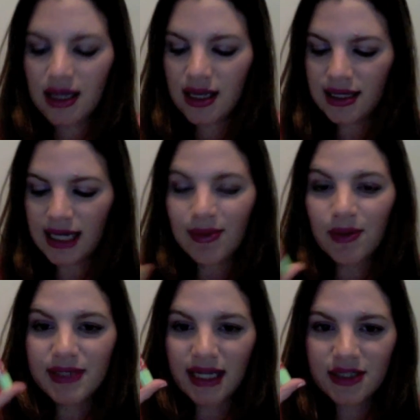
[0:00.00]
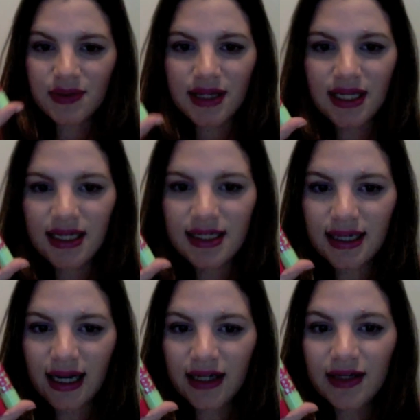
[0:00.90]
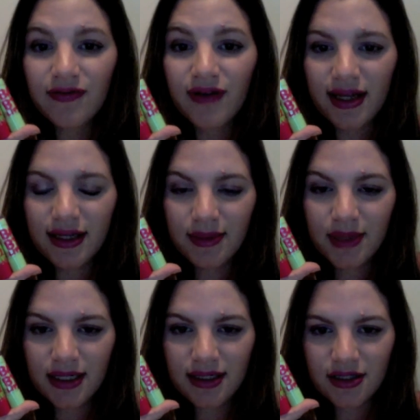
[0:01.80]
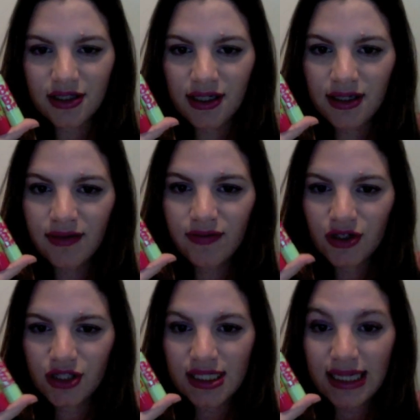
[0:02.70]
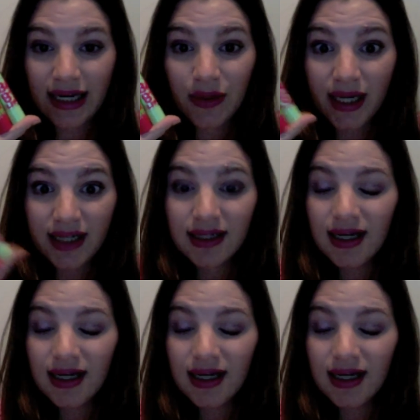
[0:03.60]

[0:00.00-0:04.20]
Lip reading: that I'm obsessed with these, and I couldn't find the limited edition versions anywhere.